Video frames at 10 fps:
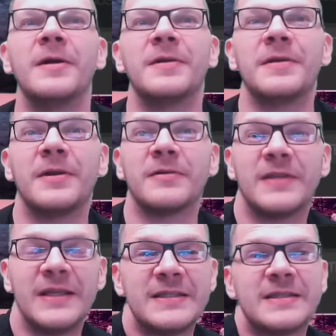You know,
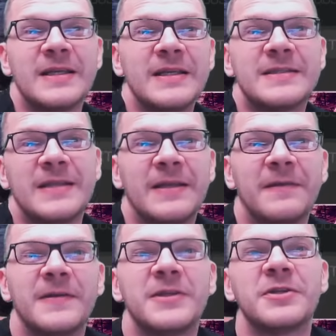this is the
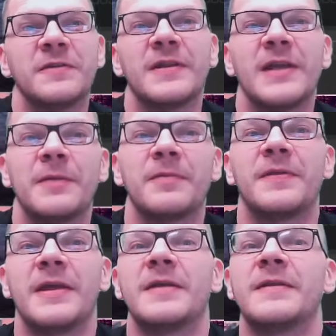definition of the type of
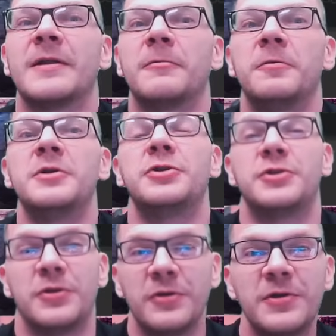thing that we
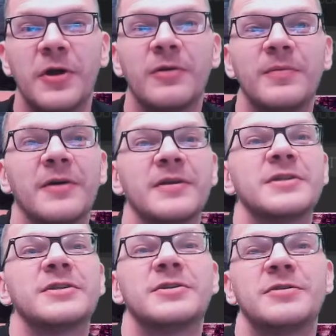should know about
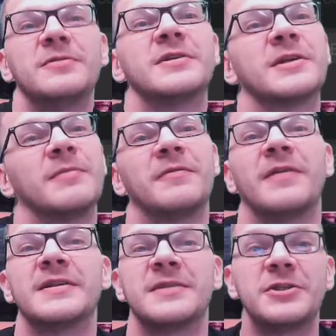as soon as Kabam
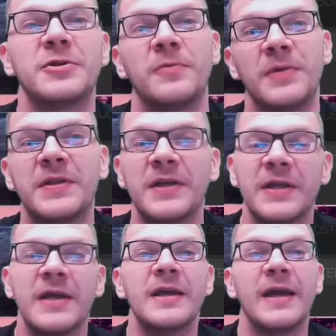finds an issue with
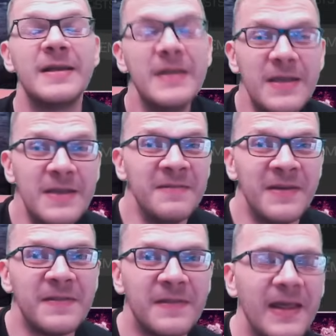it. And
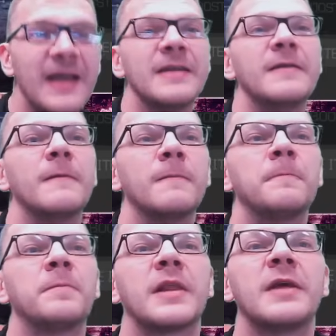even then,
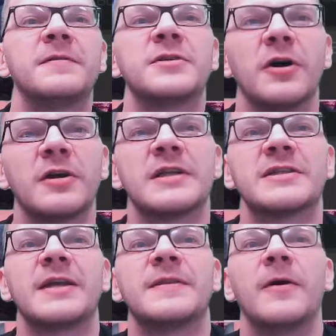if Shocker is
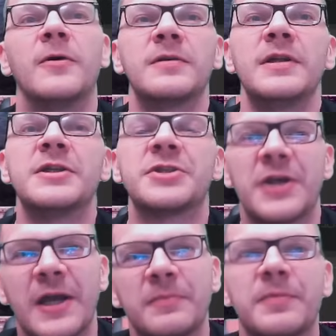like the only
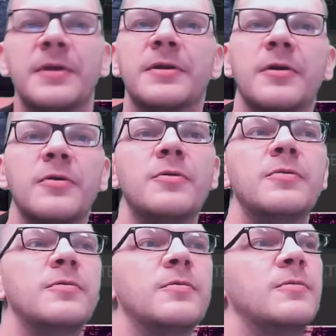champion
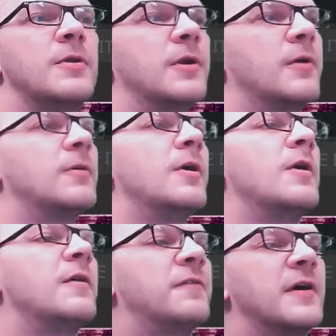who, you know,
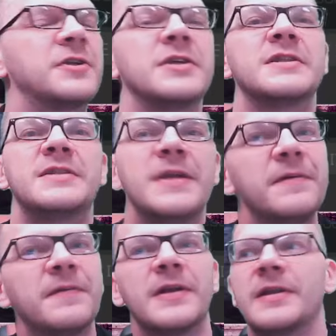functions
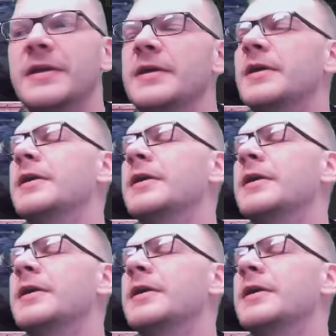differently